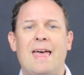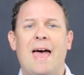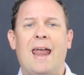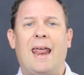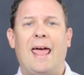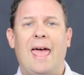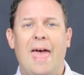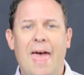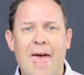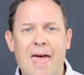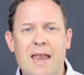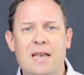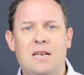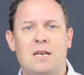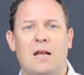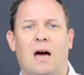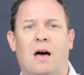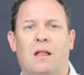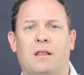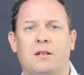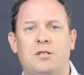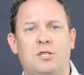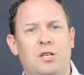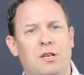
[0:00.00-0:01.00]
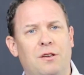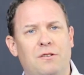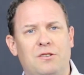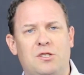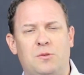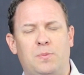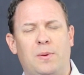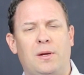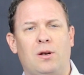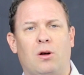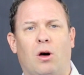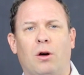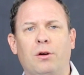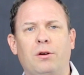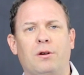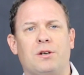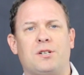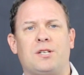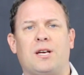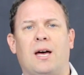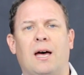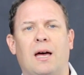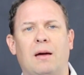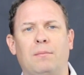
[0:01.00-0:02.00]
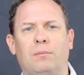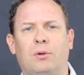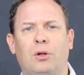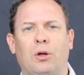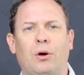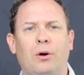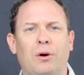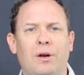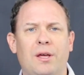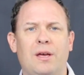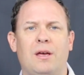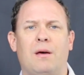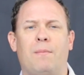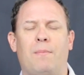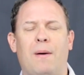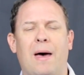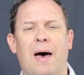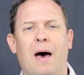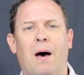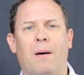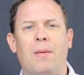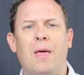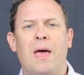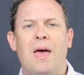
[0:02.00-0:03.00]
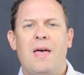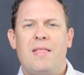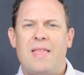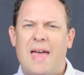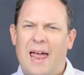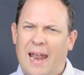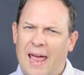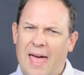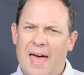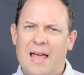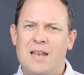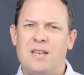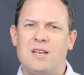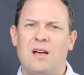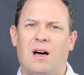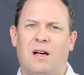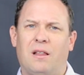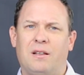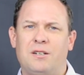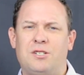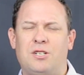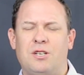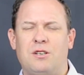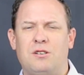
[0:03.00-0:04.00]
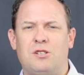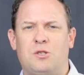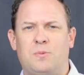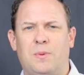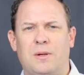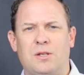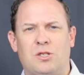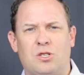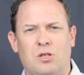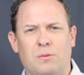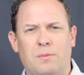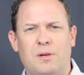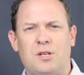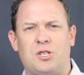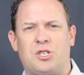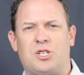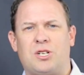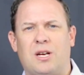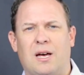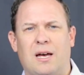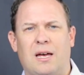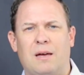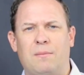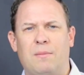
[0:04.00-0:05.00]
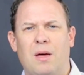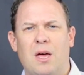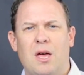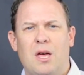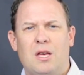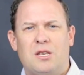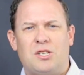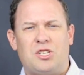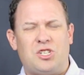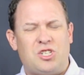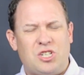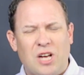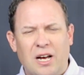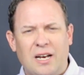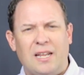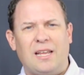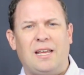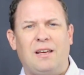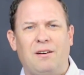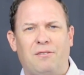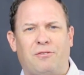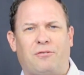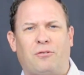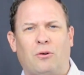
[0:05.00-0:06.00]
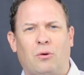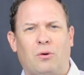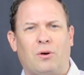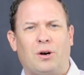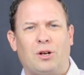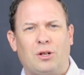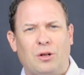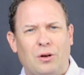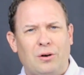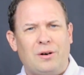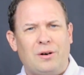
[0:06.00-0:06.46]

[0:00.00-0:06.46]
that head knowledge that you spend all your time learning about, that head knowledge that you spend so much time studying for and